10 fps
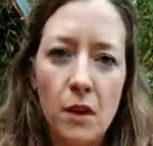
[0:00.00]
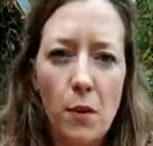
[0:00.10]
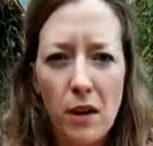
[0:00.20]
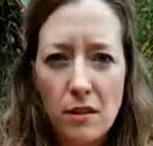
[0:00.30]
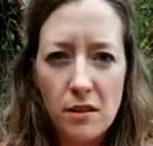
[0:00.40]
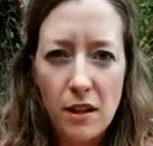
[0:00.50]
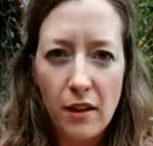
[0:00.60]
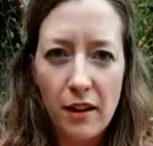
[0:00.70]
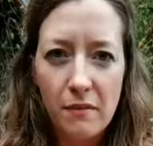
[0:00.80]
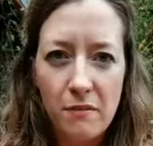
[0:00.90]
what else do you
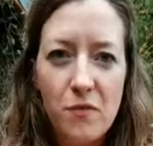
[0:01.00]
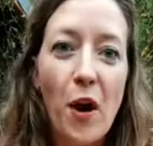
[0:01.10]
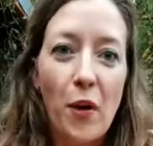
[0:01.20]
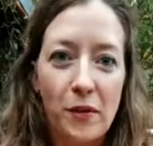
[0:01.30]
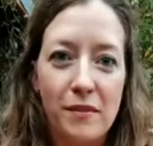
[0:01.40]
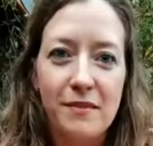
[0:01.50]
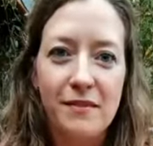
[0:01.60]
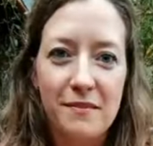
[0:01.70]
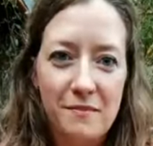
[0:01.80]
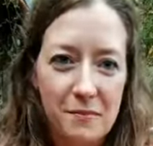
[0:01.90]
carry? Phone,
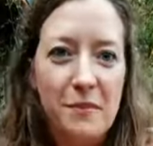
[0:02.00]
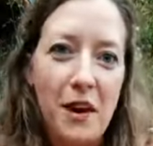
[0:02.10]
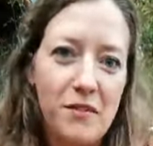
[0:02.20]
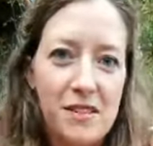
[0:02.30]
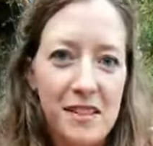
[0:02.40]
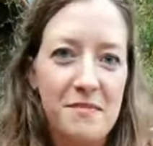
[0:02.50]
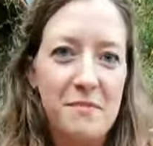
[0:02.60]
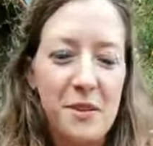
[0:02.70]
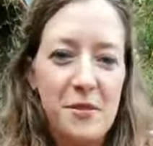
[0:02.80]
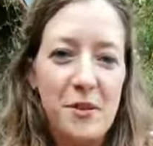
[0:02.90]
obviously,
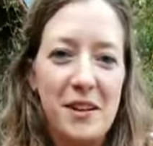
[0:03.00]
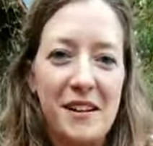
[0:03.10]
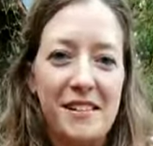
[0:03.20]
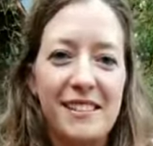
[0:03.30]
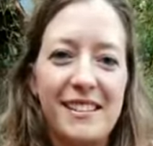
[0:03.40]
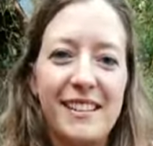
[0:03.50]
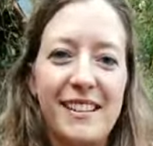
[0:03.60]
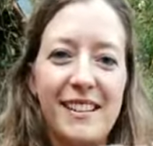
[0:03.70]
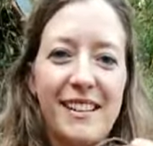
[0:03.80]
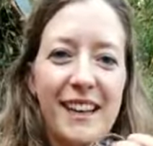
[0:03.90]
put your phone in here.
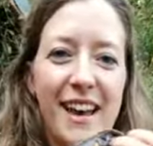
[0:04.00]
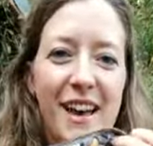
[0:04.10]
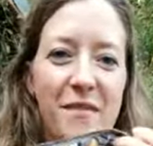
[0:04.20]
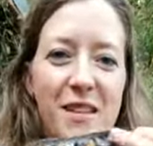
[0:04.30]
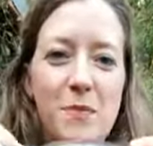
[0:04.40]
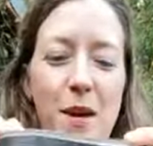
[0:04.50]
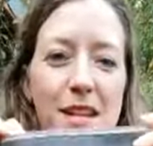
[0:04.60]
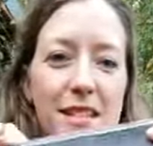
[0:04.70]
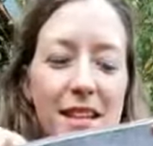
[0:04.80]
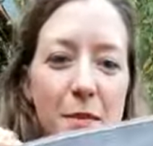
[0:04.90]
This one
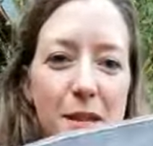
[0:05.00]
is like a